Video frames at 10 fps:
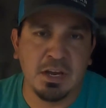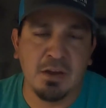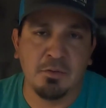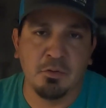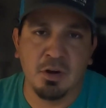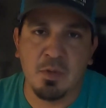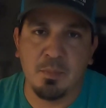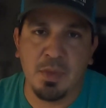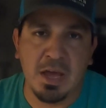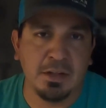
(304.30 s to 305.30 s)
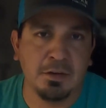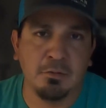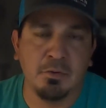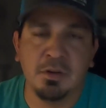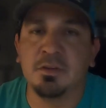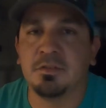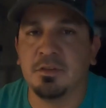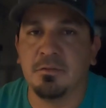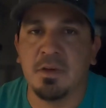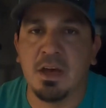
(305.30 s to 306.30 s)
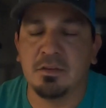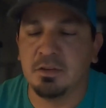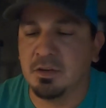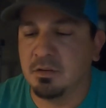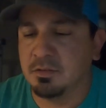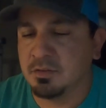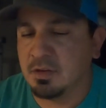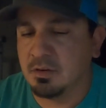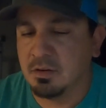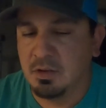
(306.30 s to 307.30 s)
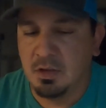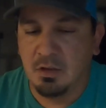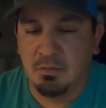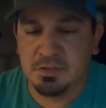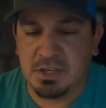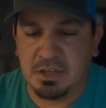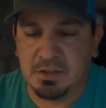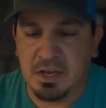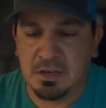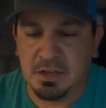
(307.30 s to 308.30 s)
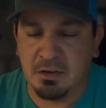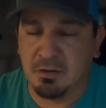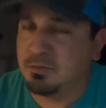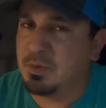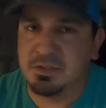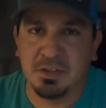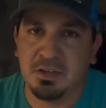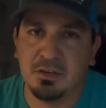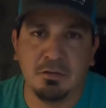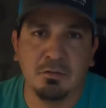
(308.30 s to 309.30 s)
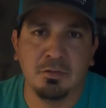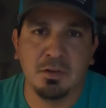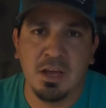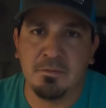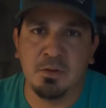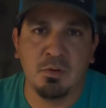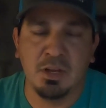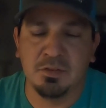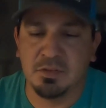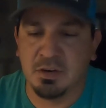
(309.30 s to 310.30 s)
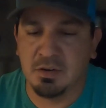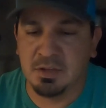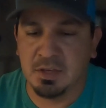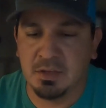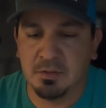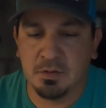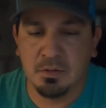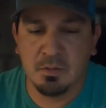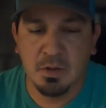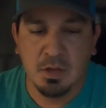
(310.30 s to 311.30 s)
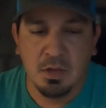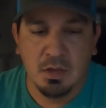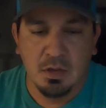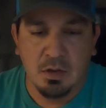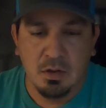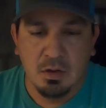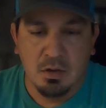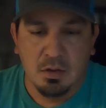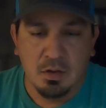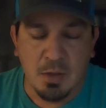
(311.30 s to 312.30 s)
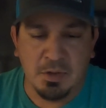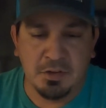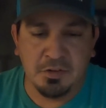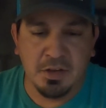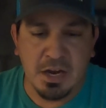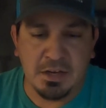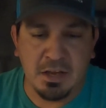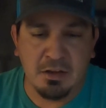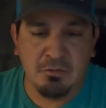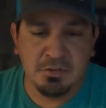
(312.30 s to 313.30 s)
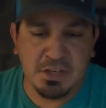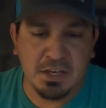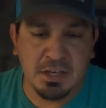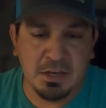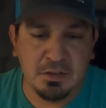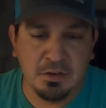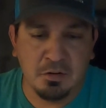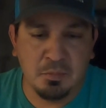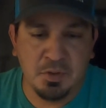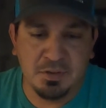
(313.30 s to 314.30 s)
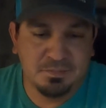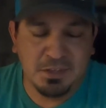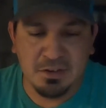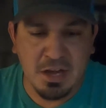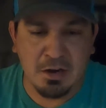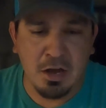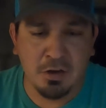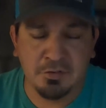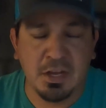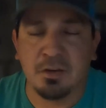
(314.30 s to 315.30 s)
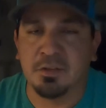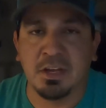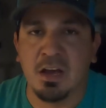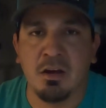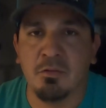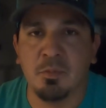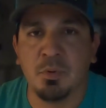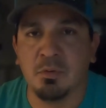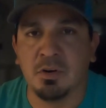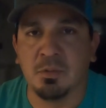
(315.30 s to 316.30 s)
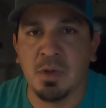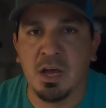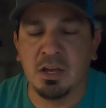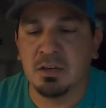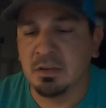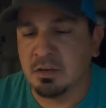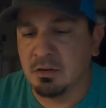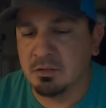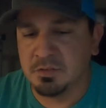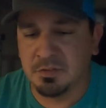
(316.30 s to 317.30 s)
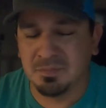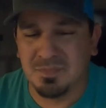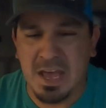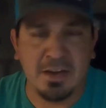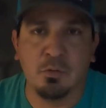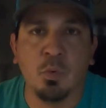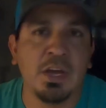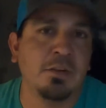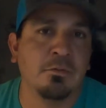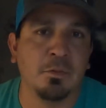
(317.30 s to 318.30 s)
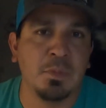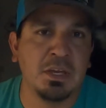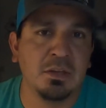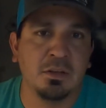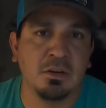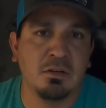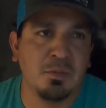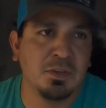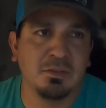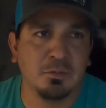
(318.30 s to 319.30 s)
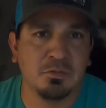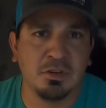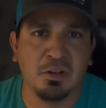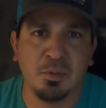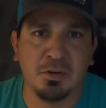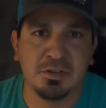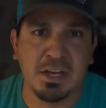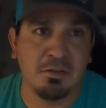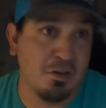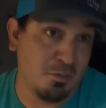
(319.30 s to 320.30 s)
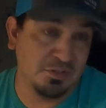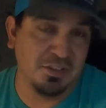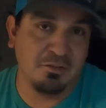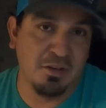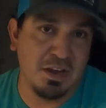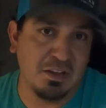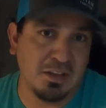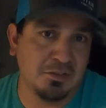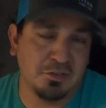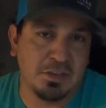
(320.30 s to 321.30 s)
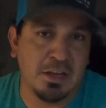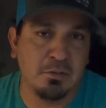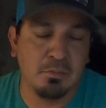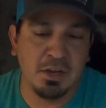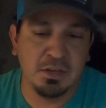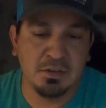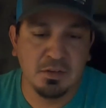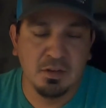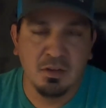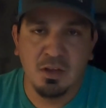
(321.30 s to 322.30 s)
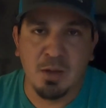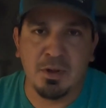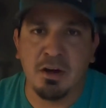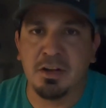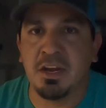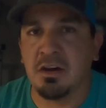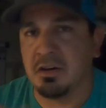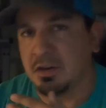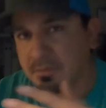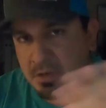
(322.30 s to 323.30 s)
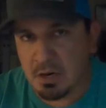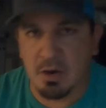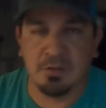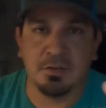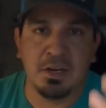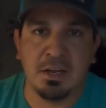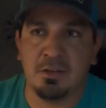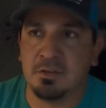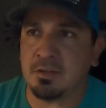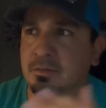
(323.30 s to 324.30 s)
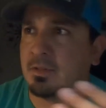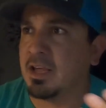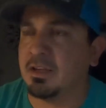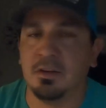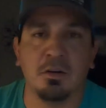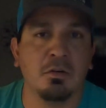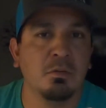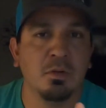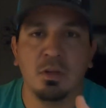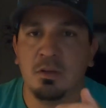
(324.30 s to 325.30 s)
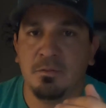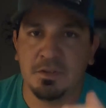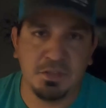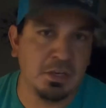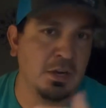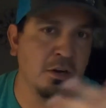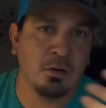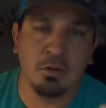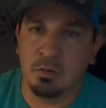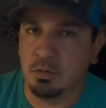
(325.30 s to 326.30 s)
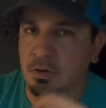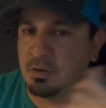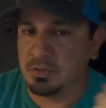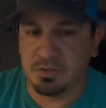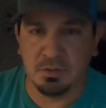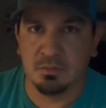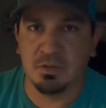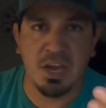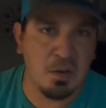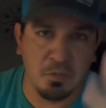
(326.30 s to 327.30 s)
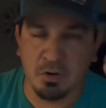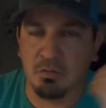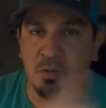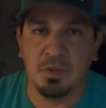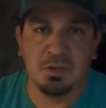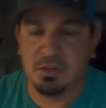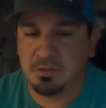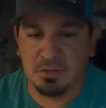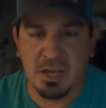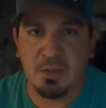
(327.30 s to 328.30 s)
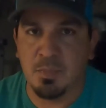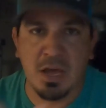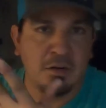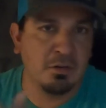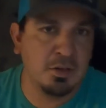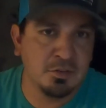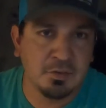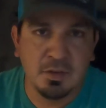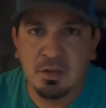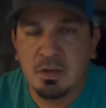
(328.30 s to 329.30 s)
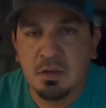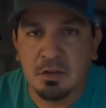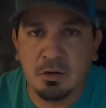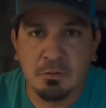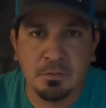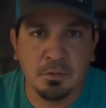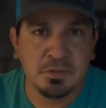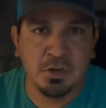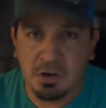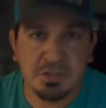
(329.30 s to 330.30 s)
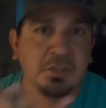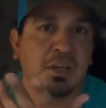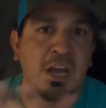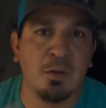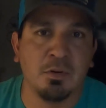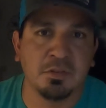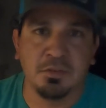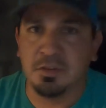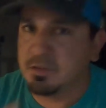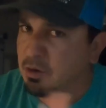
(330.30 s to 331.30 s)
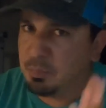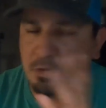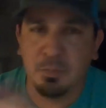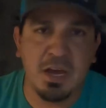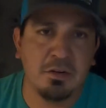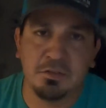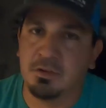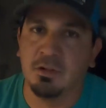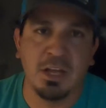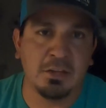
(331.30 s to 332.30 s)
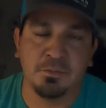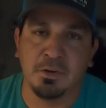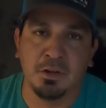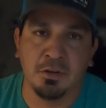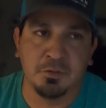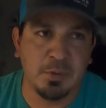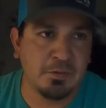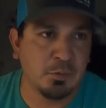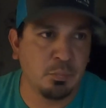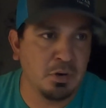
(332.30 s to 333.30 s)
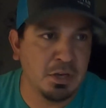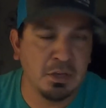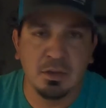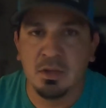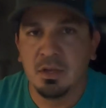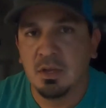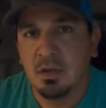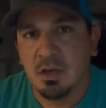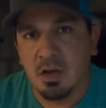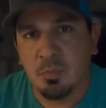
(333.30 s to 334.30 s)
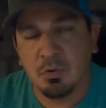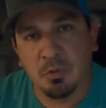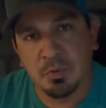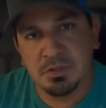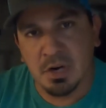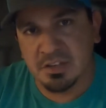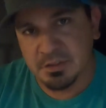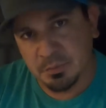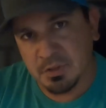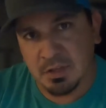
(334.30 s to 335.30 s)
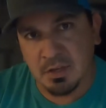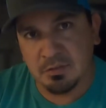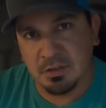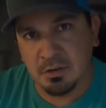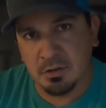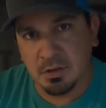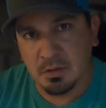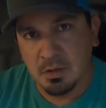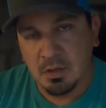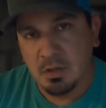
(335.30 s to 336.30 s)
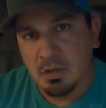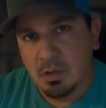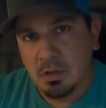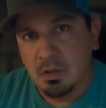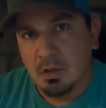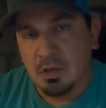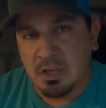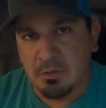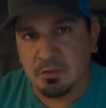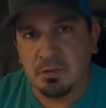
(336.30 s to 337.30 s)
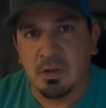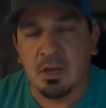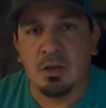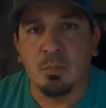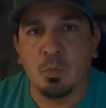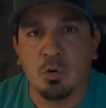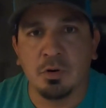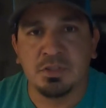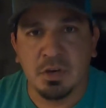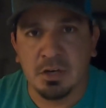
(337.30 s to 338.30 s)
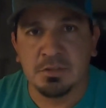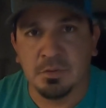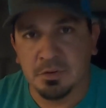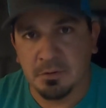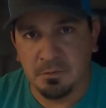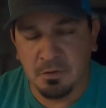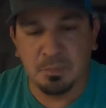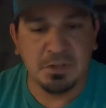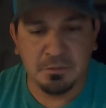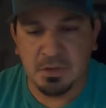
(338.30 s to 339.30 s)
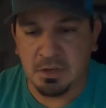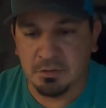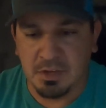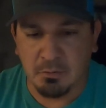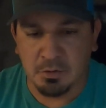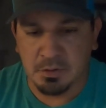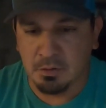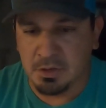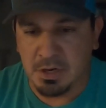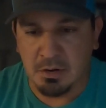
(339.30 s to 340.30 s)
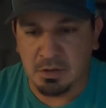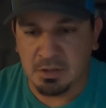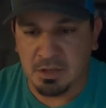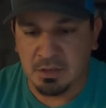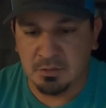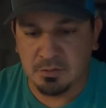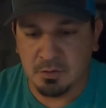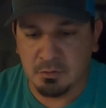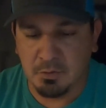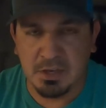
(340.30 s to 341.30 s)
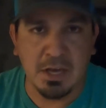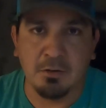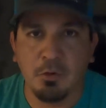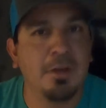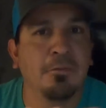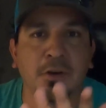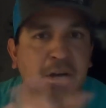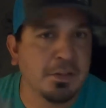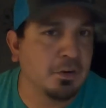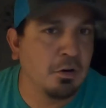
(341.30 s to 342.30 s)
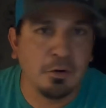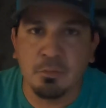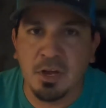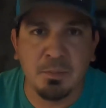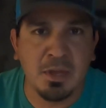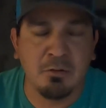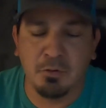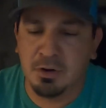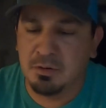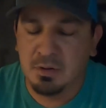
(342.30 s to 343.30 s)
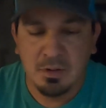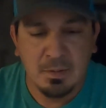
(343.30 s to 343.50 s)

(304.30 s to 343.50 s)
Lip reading: without having to worry about paddling and wearing yourself out, you know. So, which I get the idea, especially, you know, in heavy winds and everything. So, I mean, it's a good idea, which I get it, you know, but, you know, honestly, I don't think I'll ever put one on mine. You know, it's just added weight for me, you know. I mean, trolling motors, I don't know how much they weigh. That's just added weight. I mean, I already carry enough gear as it is, as like, you know, fishing gear, coolers, and camera equipment, this and that, batteries, you know, for charging the cameras, because these GoPro batteries don't last very long. So we have to bring portable chargers with us, you know, to give us more charge for us to film these videos that we're doing and everything. So we've learned that the hard way, man. When